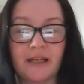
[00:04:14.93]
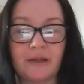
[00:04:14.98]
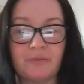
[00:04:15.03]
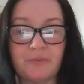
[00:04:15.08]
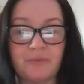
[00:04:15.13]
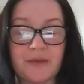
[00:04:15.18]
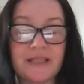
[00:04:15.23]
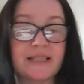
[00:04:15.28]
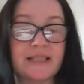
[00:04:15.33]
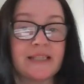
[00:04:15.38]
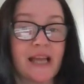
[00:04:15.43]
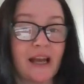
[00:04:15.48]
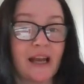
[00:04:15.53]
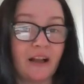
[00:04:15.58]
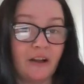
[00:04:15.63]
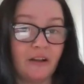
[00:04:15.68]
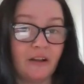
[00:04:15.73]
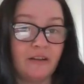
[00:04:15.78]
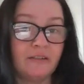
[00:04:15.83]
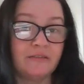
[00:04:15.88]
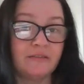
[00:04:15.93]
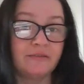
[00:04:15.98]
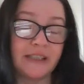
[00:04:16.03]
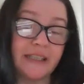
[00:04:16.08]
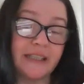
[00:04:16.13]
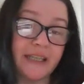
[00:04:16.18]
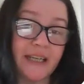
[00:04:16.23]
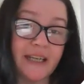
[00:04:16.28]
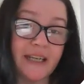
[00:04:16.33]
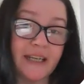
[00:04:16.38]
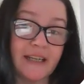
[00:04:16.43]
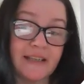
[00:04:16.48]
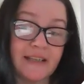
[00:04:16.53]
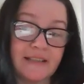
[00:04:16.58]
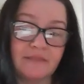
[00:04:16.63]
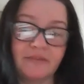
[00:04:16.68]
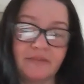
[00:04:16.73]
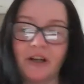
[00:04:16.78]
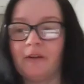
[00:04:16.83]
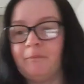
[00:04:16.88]
sell with
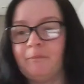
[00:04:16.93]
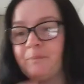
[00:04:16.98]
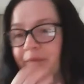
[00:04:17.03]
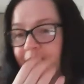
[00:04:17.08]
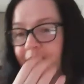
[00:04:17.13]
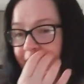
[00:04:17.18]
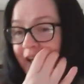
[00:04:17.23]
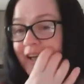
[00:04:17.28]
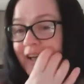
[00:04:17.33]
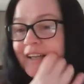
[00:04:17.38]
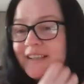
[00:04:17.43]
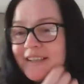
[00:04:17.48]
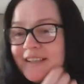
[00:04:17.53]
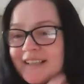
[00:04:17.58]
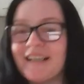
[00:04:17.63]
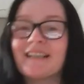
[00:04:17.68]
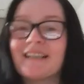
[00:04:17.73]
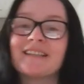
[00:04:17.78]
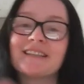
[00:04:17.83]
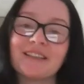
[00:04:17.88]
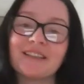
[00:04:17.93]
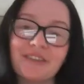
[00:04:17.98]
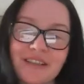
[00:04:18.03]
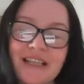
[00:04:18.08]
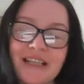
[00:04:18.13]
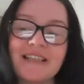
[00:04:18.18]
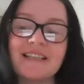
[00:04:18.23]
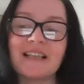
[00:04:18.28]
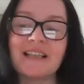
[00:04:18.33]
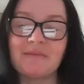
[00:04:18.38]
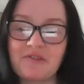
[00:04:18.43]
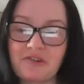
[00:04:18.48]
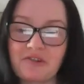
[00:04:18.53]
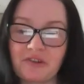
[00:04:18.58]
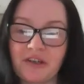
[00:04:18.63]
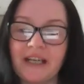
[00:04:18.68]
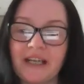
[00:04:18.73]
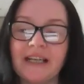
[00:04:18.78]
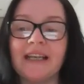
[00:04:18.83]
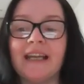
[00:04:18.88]
ease. Well, it still needs some
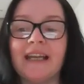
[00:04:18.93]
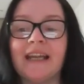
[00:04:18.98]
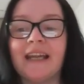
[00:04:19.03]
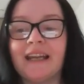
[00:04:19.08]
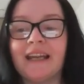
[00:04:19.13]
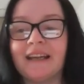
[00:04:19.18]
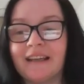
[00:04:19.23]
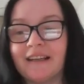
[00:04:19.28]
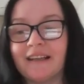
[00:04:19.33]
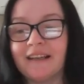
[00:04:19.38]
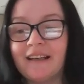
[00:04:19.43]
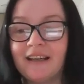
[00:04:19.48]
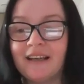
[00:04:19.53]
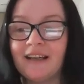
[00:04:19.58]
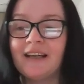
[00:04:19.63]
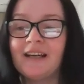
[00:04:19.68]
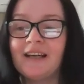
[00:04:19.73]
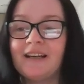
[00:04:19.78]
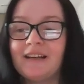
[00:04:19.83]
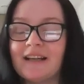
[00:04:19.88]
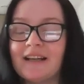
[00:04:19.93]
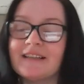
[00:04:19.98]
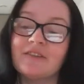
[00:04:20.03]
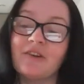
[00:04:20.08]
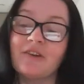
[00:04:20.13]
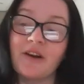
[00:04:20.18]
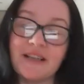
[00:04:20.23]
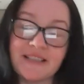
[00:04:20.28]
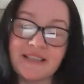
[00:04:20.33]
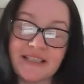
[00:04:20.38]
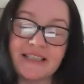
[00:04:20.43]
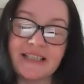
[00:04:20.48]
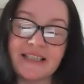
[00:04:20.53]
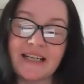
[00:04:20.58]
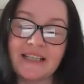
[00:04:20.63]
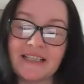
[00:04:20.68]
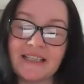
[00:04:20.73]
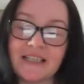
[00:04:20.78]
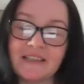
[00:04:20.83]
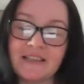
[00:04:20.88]
training and it's not as easy
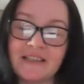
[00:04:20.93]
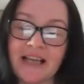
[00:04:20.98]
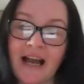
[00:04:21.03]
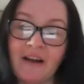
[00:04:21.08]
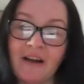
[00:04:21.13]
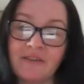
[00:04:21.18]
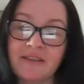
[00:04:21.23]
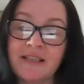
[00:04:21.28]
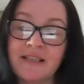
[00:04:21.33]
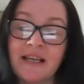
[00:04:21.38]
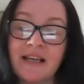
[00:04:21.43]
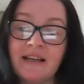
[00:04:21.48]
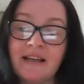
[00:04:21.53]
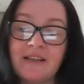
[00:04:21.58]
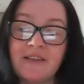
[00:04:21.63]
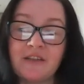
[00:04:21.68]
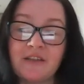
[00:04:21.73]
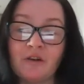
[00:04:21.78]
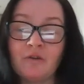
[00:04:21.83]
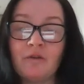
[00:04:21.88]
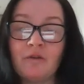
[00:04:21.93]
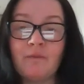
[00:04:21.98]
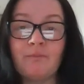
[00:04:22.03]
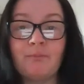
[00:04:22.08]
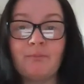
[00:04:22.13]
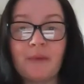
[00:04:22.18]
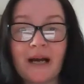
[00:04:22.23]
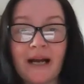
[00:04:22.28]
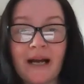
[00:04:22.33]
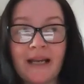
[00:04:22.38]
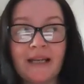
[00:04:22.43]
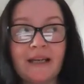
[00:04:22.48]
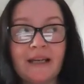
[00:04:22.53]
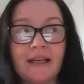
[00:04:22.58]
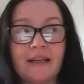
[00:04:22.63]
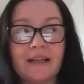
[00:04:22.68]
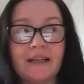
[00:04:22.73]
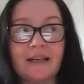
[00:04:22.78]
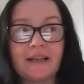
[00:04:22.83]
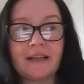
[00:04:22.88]
as it sounds. So my
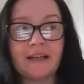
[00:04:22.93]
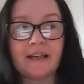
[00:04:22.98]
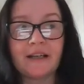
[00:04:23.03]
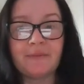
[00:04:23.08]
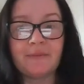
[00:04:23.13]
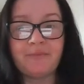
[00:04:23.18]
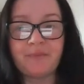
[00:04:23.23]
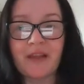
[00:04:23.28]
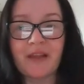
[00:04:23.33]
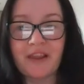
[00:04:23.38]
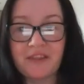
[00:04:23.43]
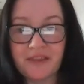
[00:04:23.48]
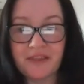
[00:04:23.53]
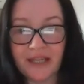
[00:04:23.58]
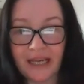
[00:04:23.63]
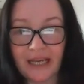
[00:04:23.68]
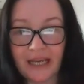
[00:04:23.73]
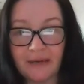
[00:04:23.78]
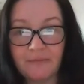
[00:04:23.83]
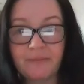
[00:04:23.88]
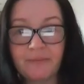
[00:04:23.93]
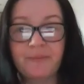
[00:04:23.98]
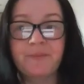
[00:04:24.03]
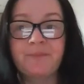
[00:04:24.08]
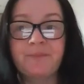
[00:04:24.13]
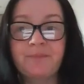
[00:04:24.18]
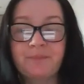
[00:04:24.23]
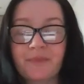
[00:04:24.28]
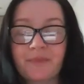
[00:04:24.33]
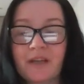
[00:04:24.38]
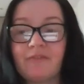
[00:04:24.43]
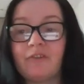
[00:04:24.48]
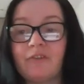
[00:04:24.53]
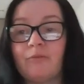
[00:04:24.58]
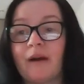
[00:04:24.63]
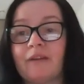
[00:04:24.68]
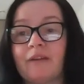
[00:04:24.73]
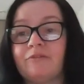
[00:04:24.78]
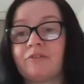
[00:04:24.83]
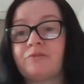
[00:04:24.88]
theme for
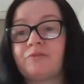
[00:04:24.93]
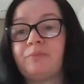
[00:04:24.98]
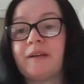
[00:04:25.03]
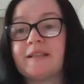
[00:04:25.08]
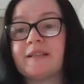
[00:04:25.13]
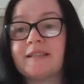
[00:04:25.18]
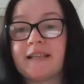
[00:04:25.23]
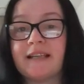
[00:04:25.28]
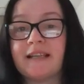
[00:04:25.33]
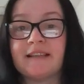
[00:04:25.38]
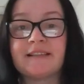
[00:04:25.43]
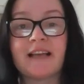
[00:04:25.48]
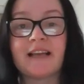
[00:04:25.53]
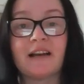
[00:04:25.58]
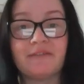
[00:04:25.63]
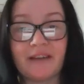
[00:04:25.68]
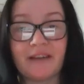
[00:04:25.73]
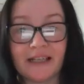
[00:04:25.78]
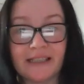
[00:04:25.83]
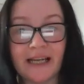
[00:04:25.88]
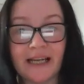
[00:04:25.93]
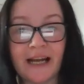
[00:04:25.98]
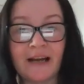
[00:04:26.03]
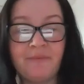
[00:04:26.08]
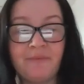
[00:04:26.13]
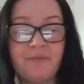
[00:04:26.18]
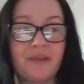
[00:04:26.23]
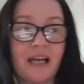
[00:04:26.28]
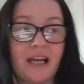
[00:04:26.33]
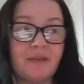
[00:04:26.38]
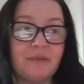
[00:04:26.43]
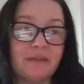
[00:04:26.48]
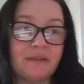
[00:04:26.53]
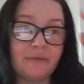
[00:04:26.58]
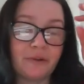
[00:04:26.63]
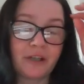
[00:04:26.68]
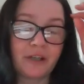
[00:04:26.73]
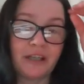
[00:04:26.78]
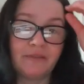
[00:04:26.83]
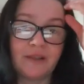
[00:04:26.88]
my WordPress is Avada. I've been
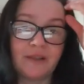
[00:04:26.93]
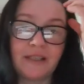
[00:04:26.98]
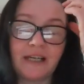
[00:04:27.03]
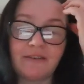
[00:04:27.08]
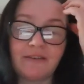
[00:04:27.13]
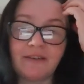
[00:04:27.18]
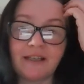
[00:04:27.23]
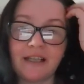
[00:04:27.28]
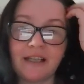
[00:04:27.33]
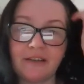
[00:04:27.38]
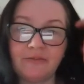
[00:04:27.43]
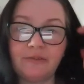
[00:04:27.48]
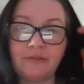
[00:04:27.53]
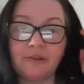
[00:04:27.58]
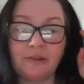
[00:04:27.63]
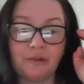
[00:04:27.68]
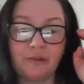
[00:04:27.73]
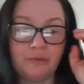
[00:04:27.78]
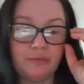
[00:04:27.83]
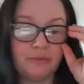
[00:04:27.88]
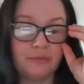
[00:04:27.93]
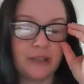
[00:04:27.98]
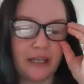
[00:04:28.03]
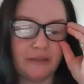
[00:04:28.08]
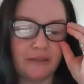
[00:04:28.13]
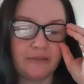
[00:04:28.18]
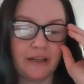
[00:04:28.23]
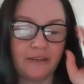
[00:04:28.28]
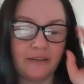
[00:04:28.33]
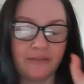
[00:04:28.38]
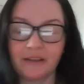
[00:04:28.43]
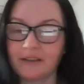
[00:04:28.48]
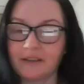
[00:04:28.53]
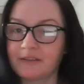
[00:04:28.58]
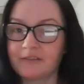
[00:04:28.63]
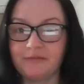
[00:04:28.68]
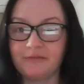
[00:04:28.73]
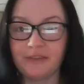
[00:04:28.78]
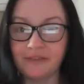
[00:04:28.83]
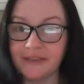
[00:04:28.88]
working with Avada for I think
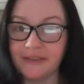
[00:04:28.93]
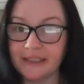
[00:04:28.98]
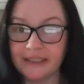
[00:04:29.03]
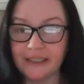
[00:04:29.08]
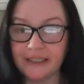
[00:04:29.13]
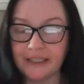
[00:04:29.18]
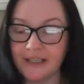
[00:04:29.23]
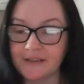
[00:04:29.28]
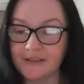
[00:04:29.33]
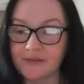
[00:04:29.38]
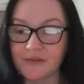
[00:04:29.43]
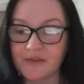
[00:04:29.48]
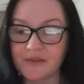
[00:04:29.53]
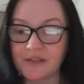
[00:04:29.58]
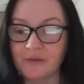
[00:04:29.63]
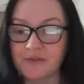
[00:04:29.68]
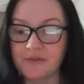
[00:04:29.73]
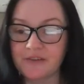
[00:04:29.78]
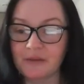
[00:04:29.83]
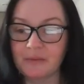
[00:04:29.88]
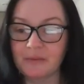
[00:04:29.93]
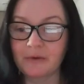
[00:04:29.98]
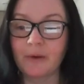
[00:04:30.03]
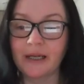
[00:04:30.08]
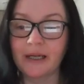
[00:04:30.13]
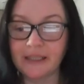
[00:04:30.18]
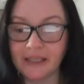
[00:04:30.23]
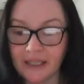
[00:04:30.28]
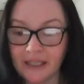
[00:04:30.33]
15 years or so, so I'm quite